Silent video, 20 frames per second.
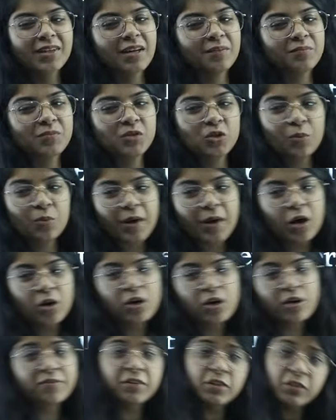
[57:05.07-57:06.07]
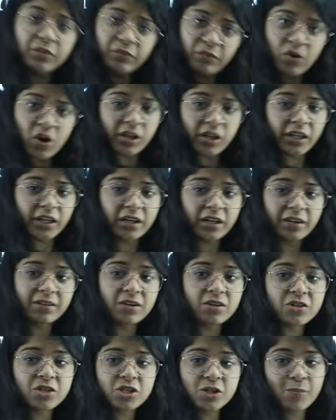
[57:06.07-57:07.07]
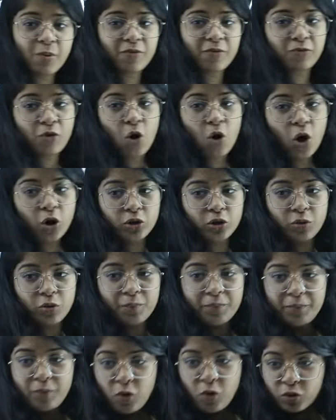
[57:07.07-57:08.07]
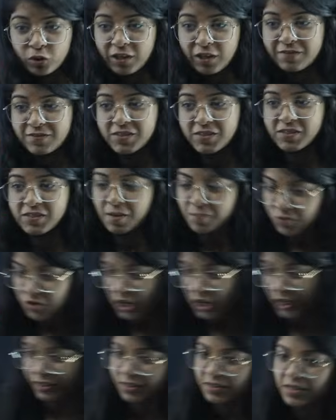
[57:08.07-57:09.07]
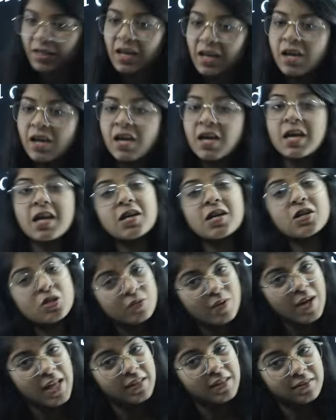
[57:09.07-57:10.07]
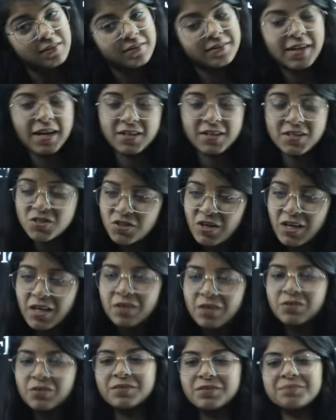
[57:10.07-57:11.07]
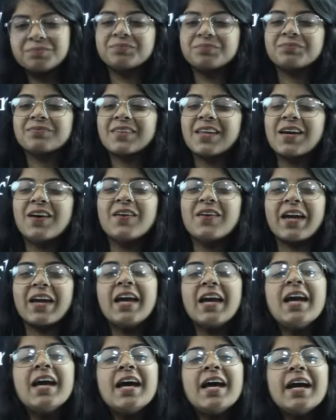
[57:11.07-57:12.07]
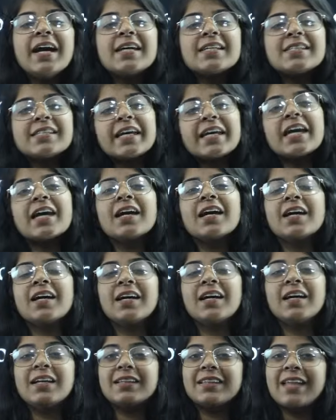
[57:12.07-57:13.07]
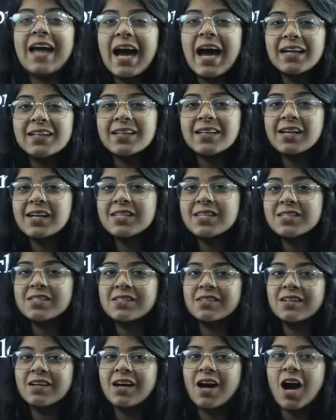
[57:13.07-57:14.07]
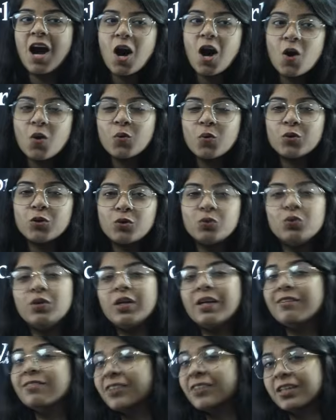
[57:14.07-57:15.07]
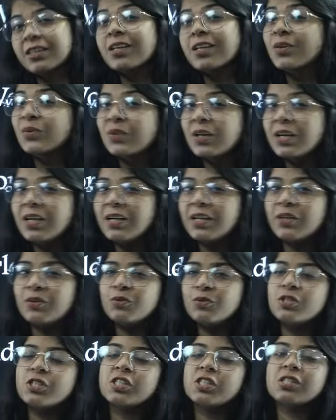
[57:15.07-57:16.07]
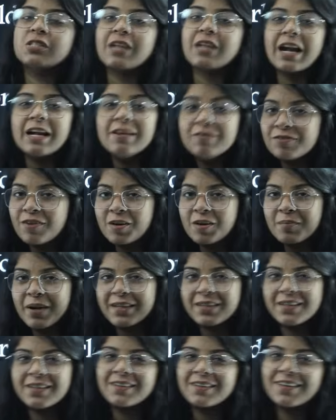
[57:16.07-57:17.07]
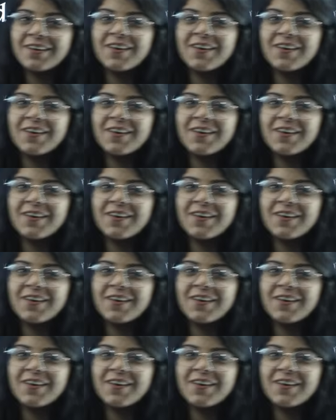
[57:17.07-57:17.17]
So proud of you. You've got an internship of automotive subject in 12th. That is really good. Okay, see, that is how you live in the world. You strive for better.